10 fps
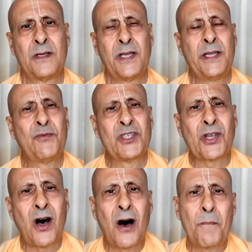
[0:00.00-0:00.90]
He was
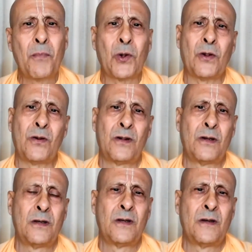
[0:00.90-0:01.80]
humble,
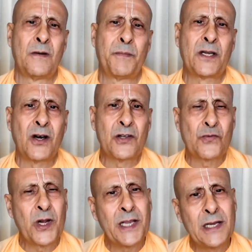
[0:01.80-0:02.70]
because
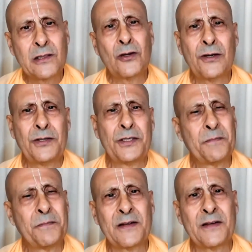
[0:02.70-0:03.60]
what he learned
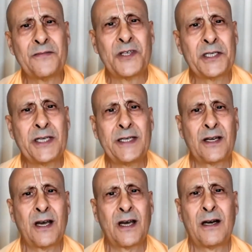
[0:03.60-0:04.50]
in Bhagavad
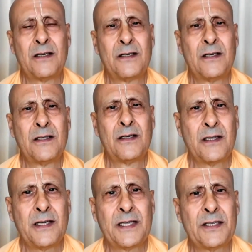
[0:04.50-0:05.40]
Gita
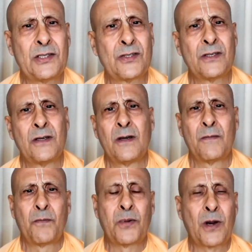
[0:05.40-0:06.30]
is
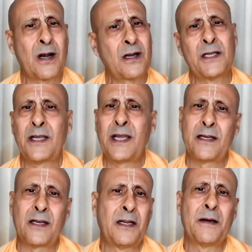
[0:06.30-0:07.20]
prakrite
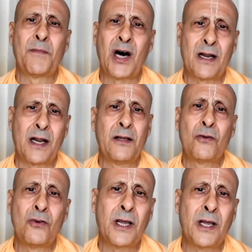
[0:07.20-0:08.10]
kriyamana
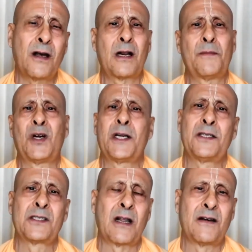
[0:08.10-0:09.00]
nigune karmani
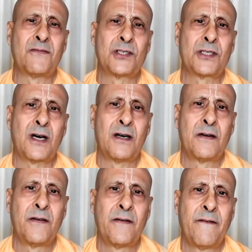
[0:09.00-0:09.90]
sarvasha,
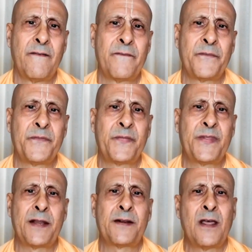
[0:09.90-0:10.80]

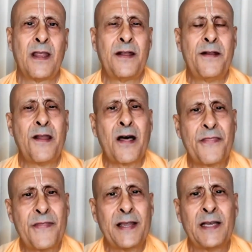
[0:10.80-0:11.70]
that
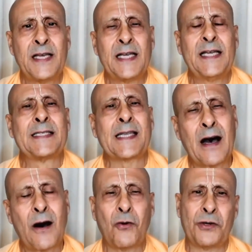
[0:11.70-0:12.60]
nothing is
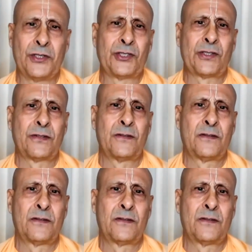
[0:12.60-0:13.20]
ours.